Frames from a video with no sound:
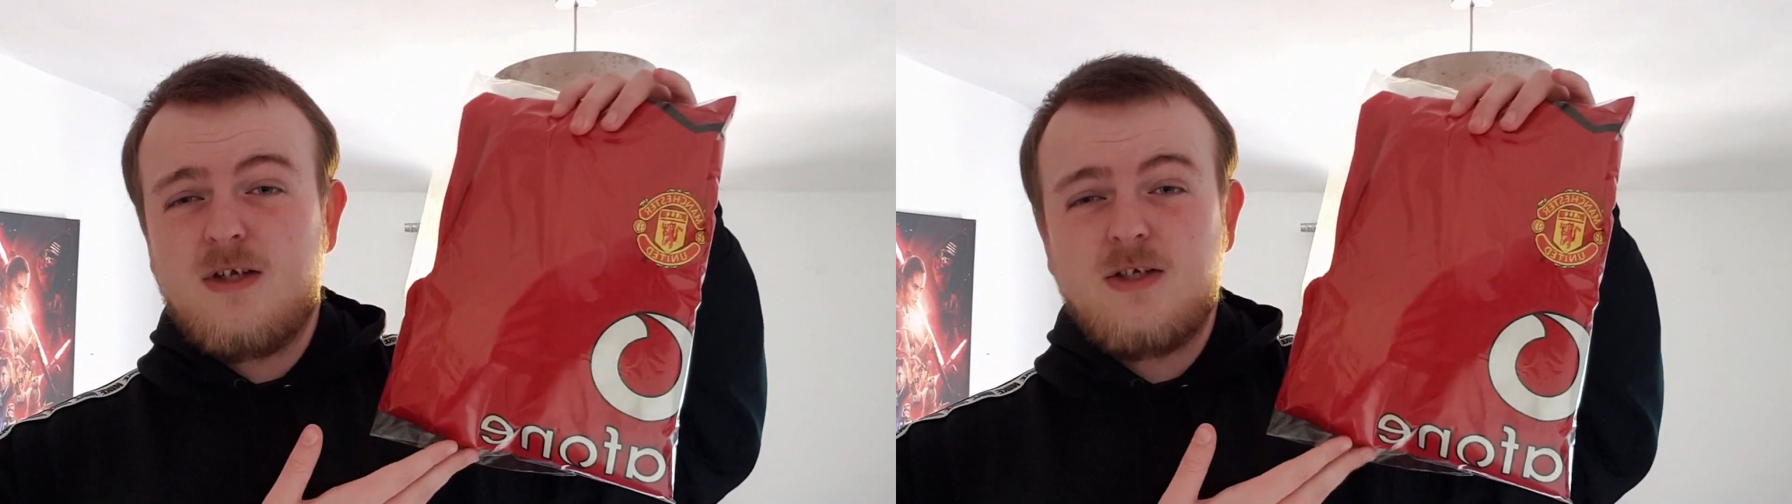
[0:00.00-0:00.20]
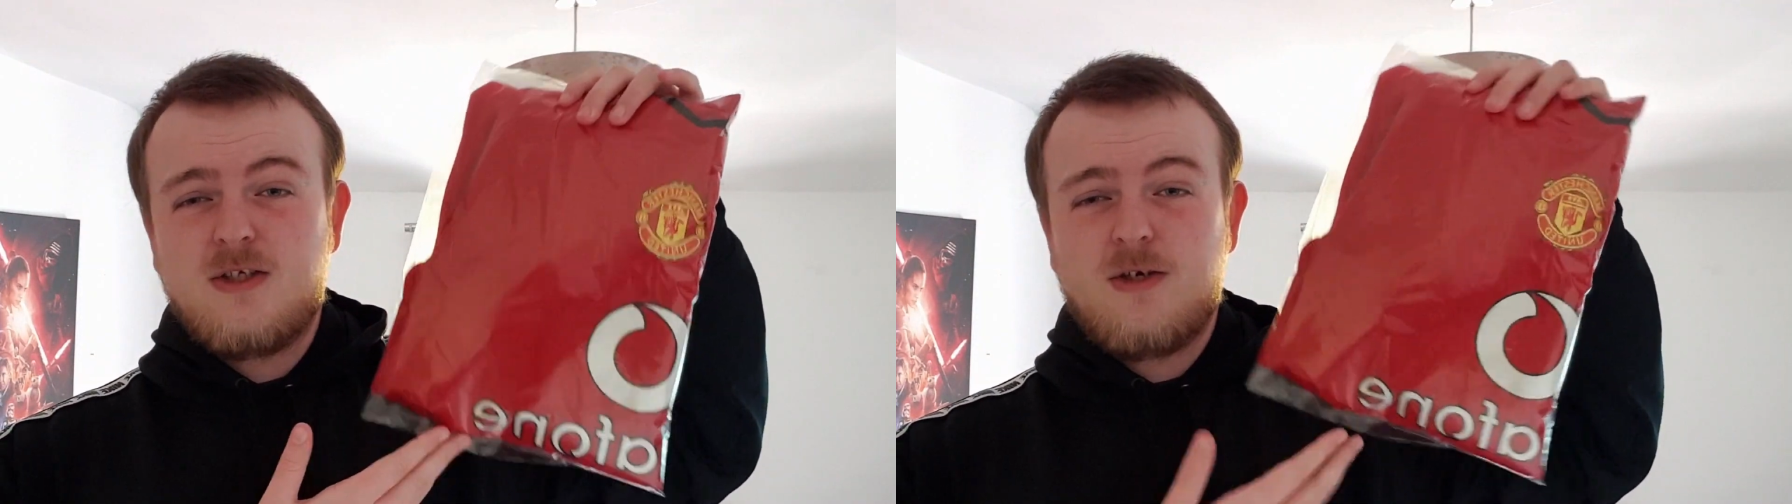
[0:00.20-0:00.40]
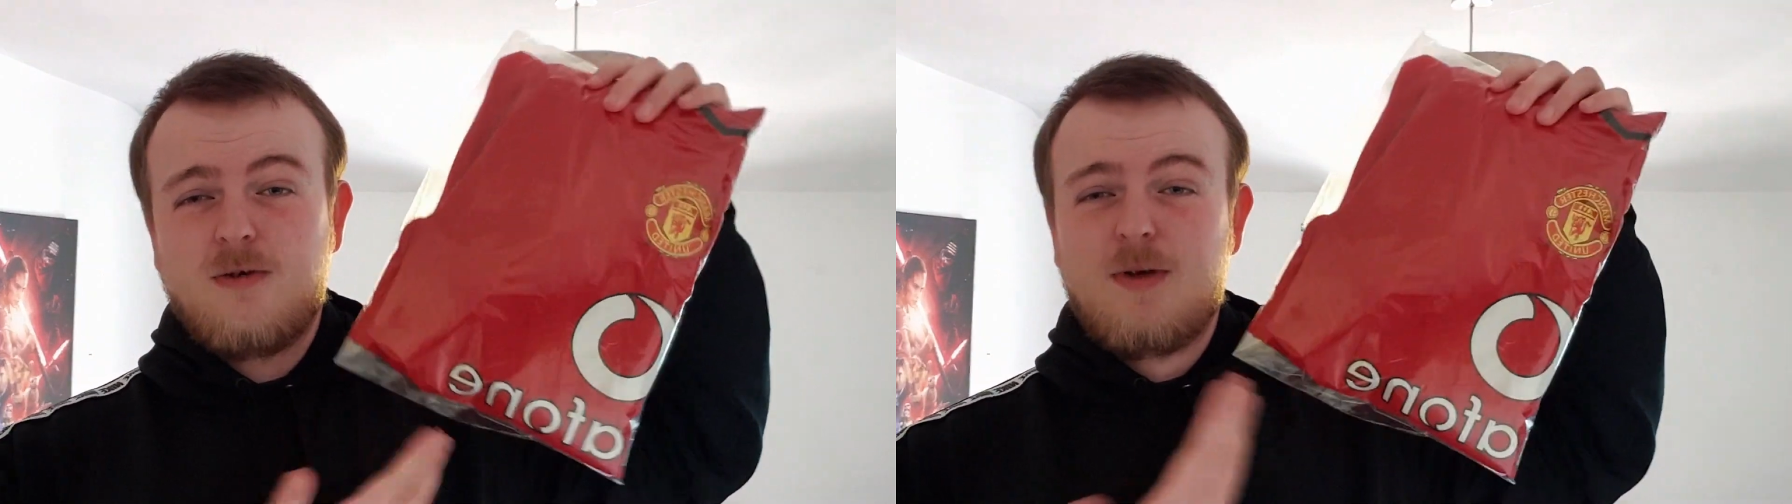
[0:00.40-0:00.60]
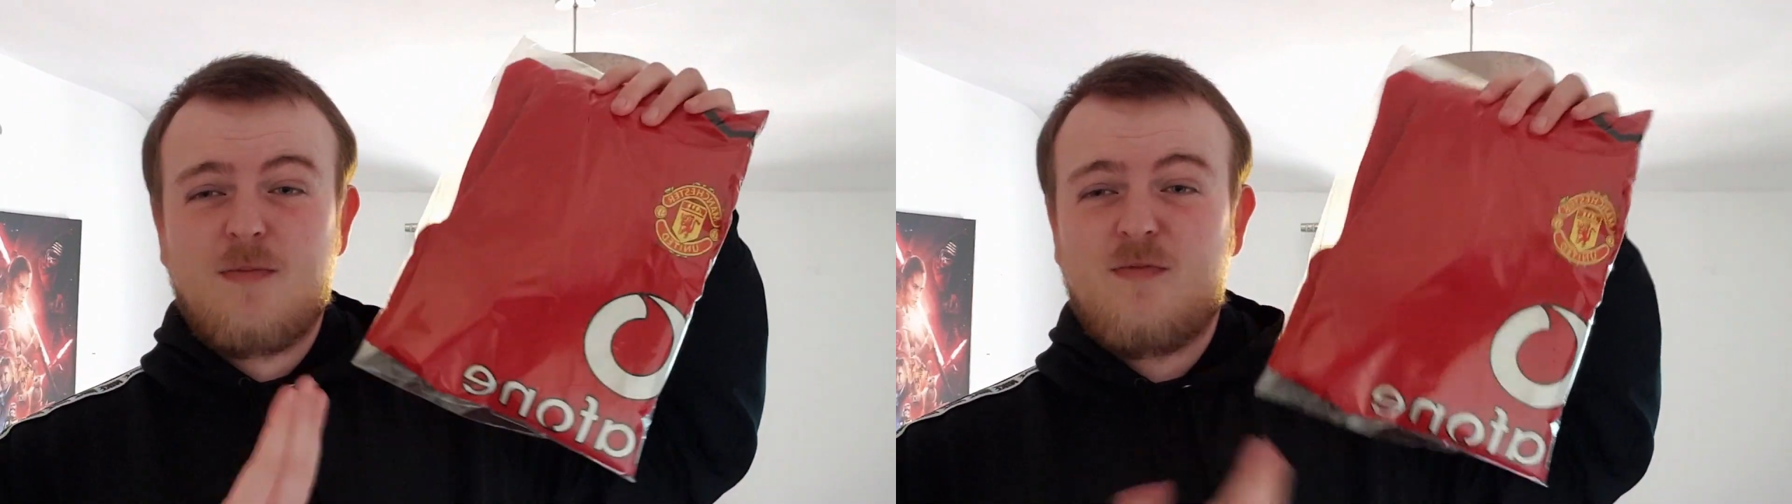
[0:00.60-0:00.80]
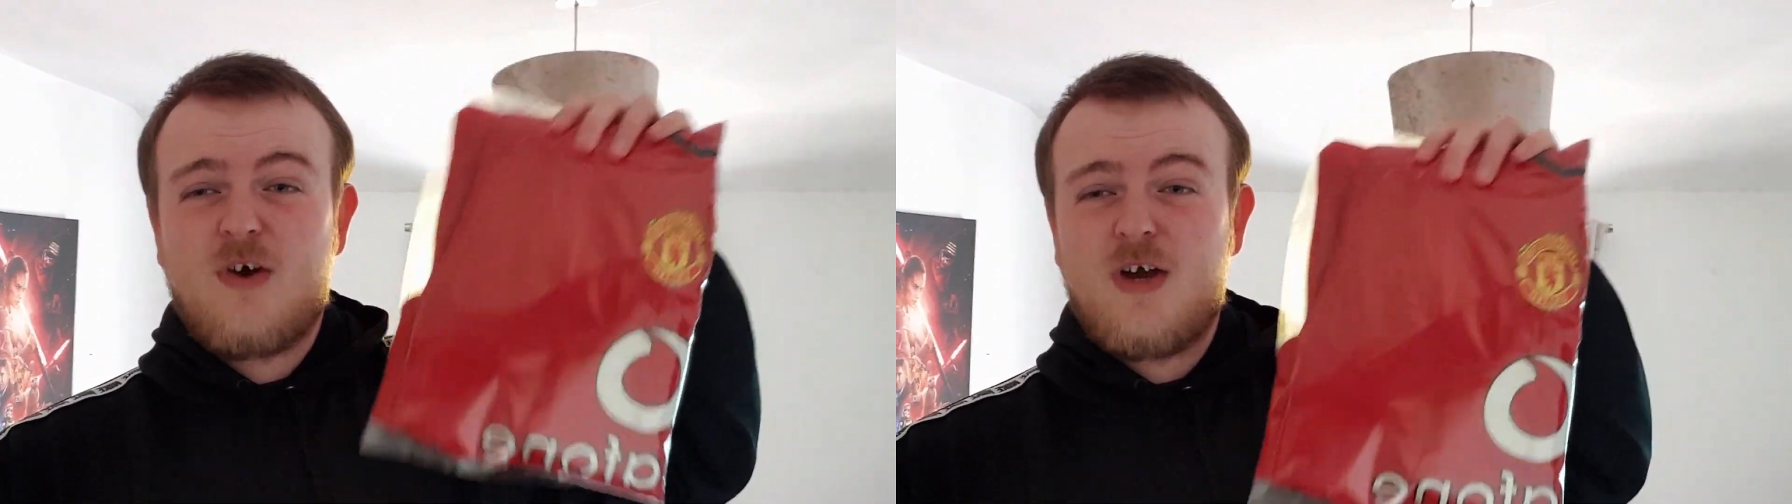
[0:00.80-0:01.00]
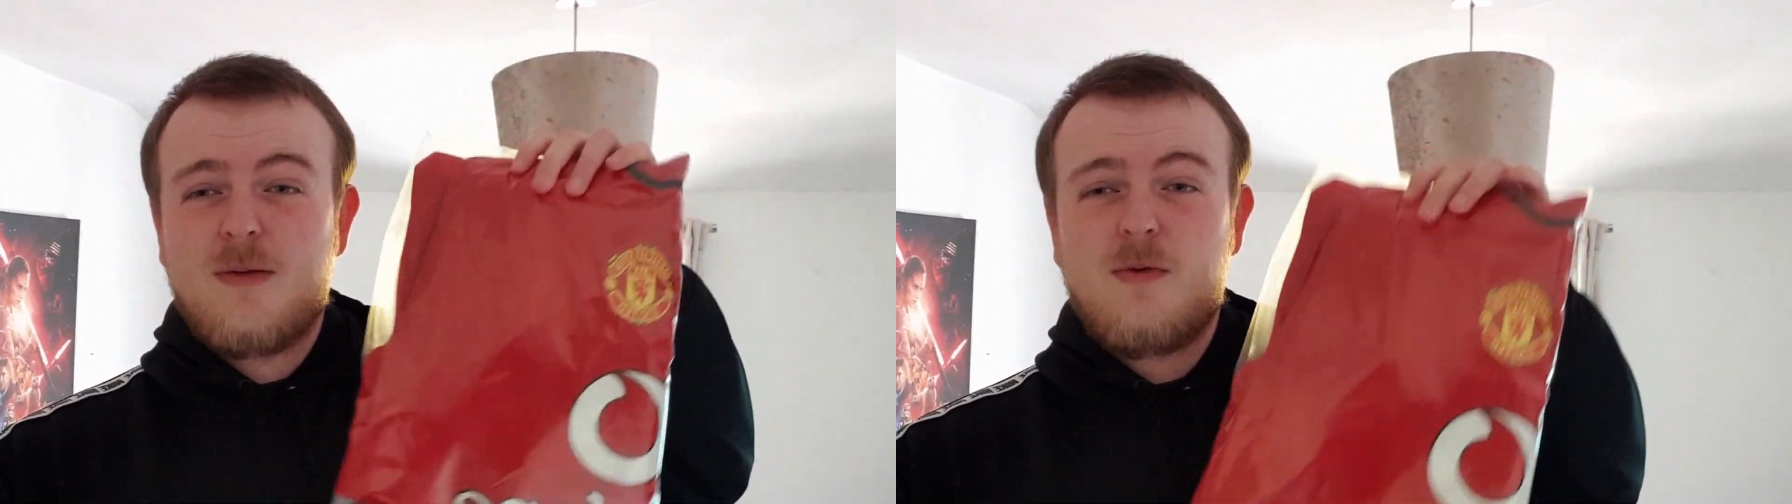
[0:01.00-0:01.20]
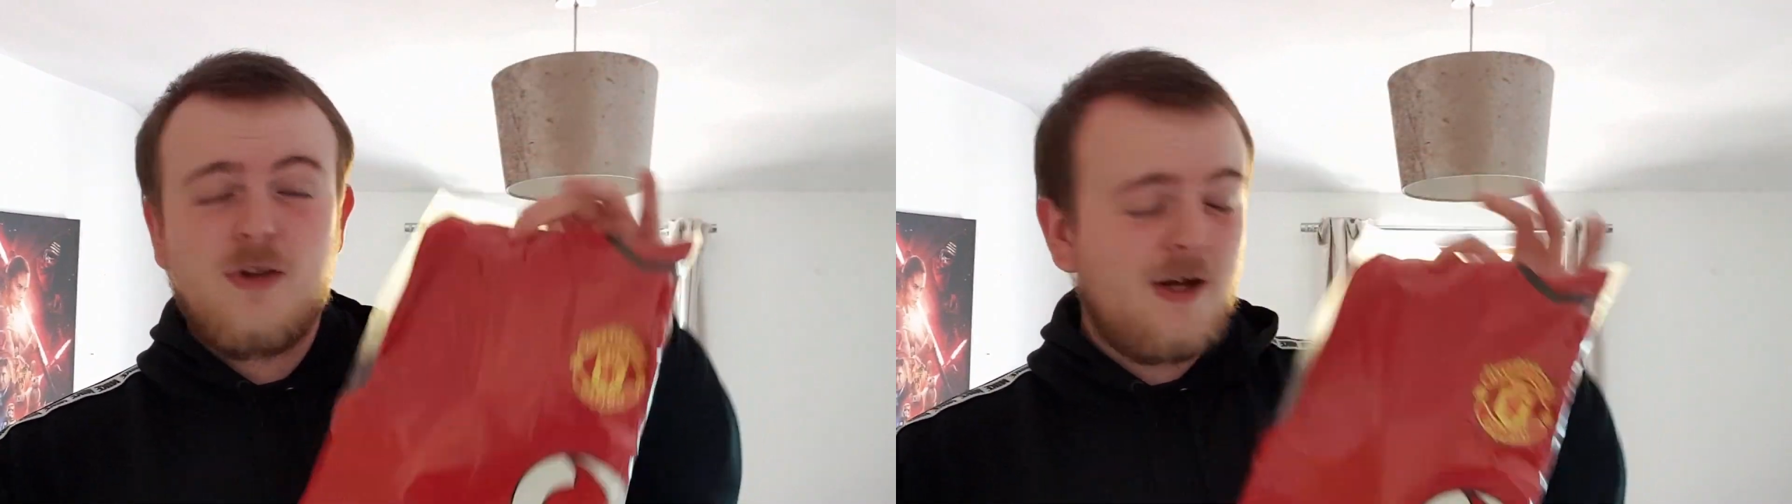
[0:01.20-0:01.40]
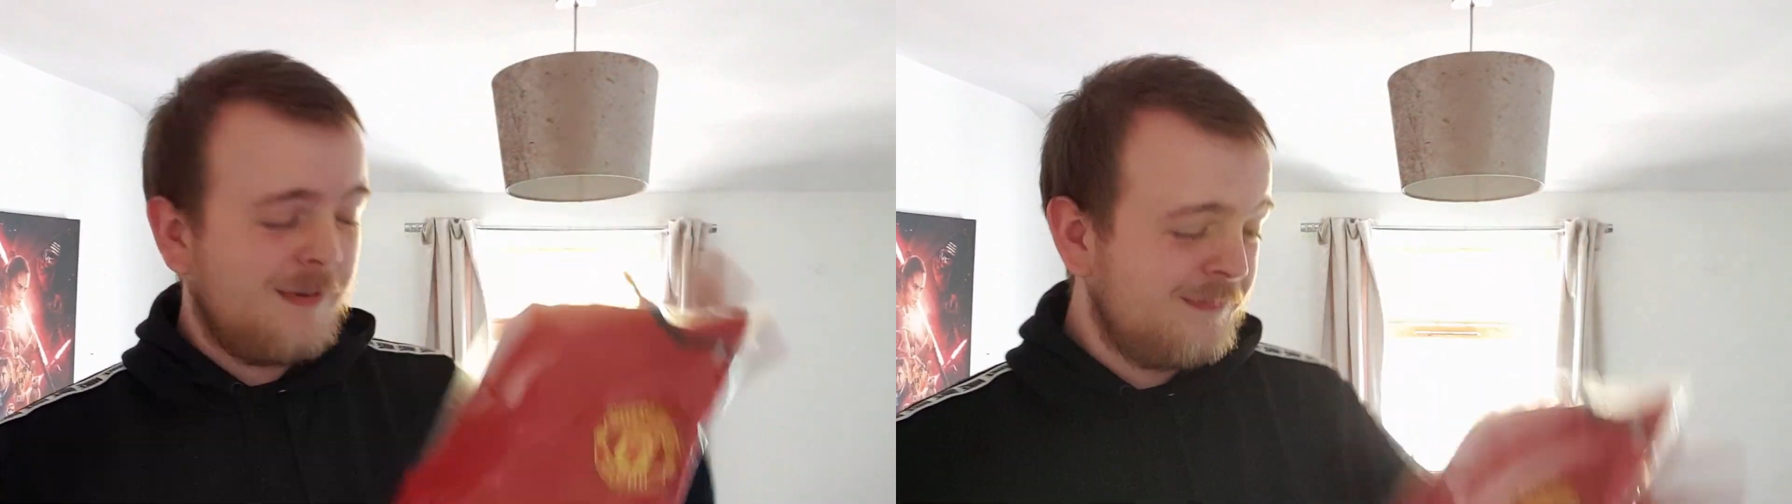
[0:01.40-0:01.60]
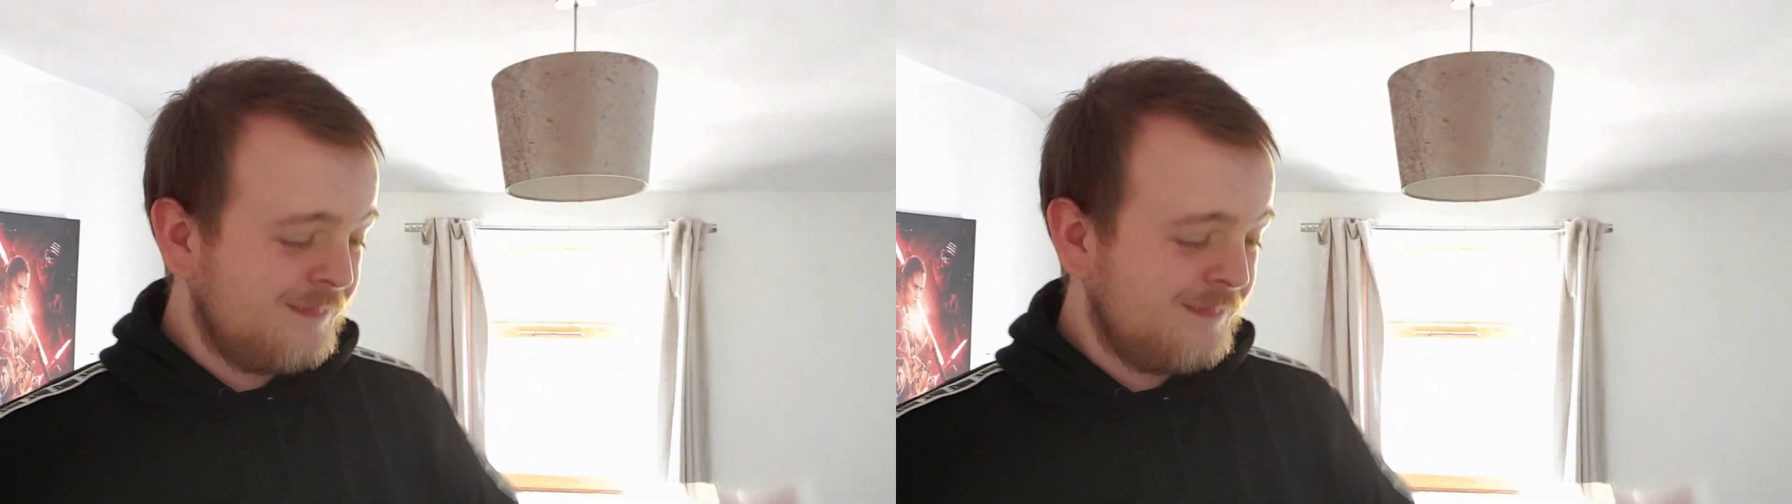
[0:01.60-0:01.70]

So I'm very happy with that.